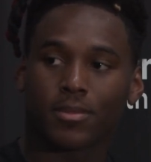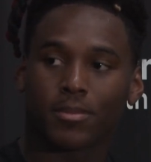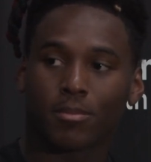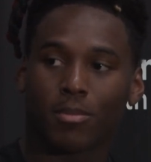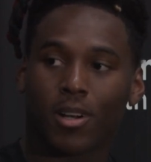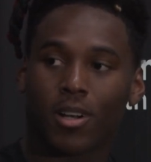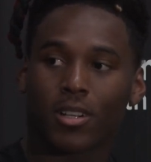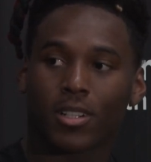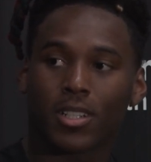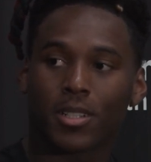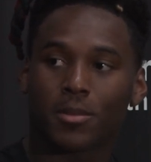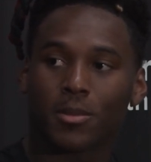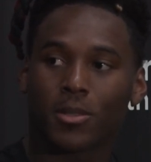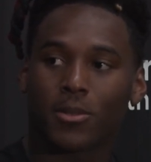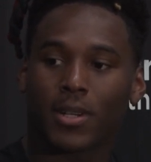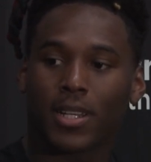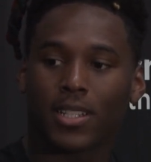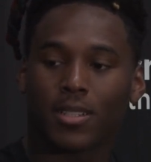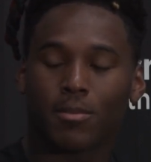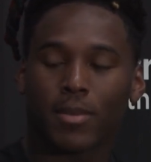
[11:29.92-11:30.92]
Ball come your
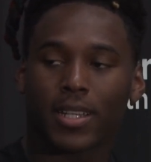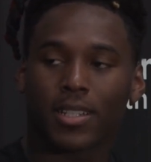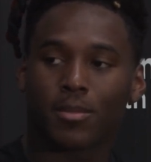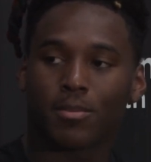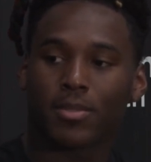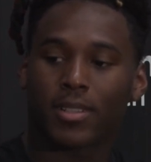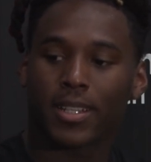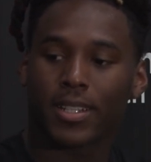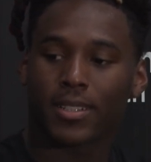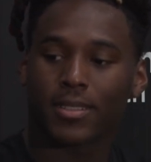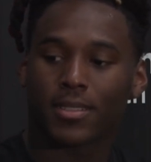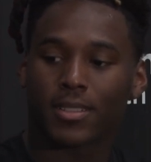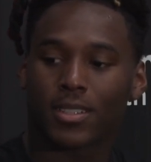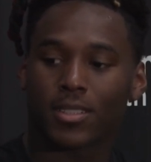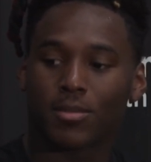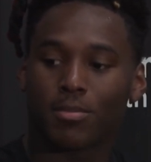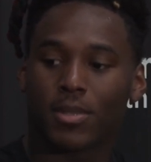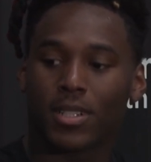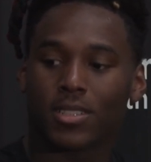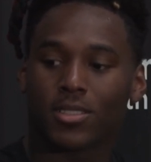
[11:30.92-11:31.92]
way, you make a play.
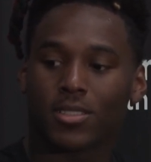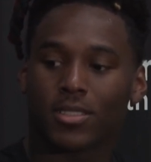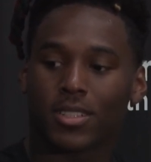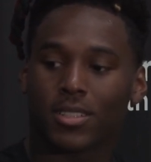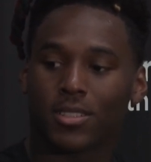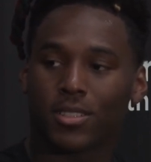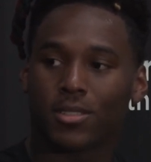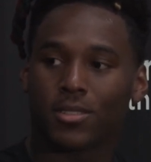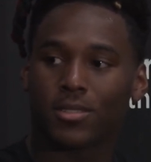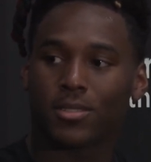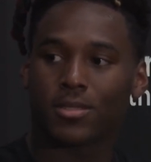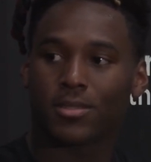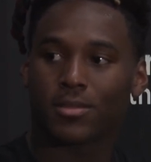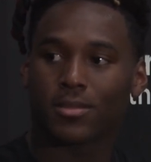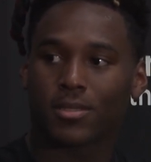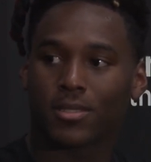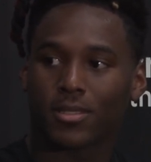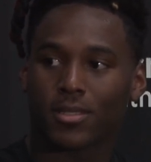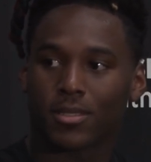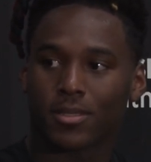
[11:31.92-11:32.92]
That's the best you can do.
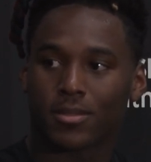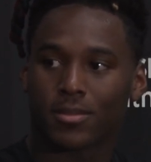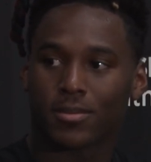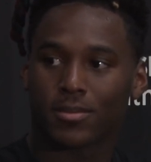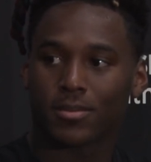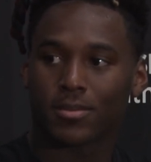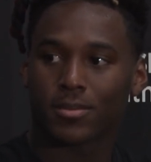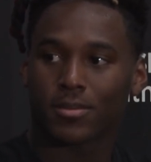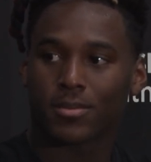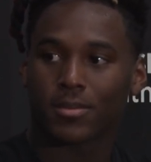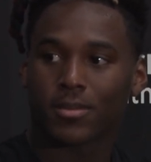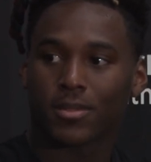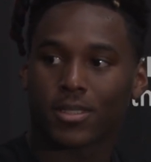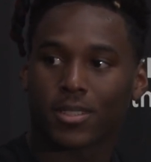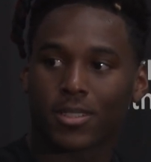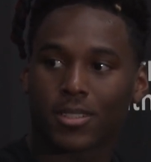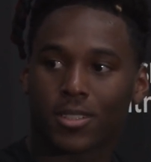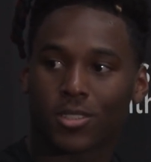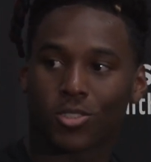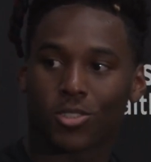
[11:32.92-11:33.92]

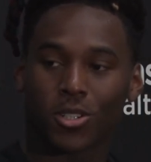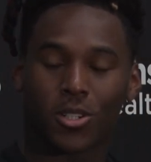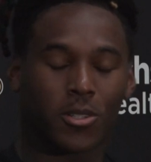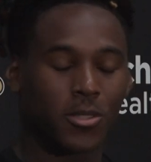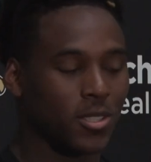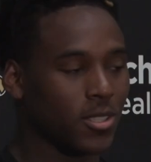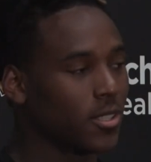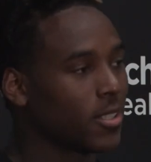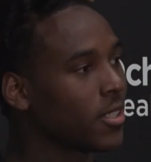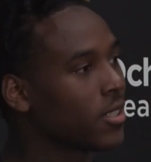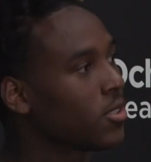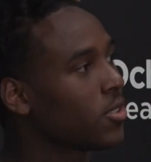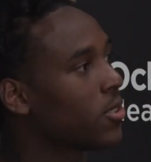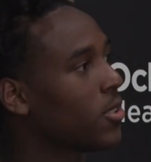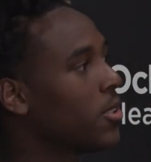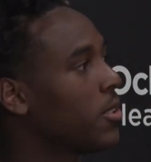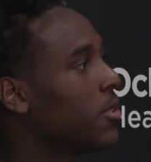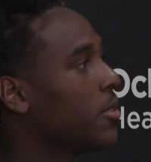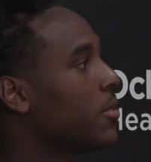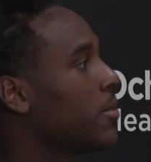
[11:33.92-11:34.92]
Control what you can
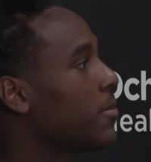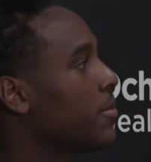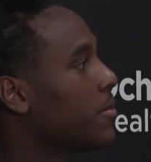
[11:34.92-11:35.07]
control.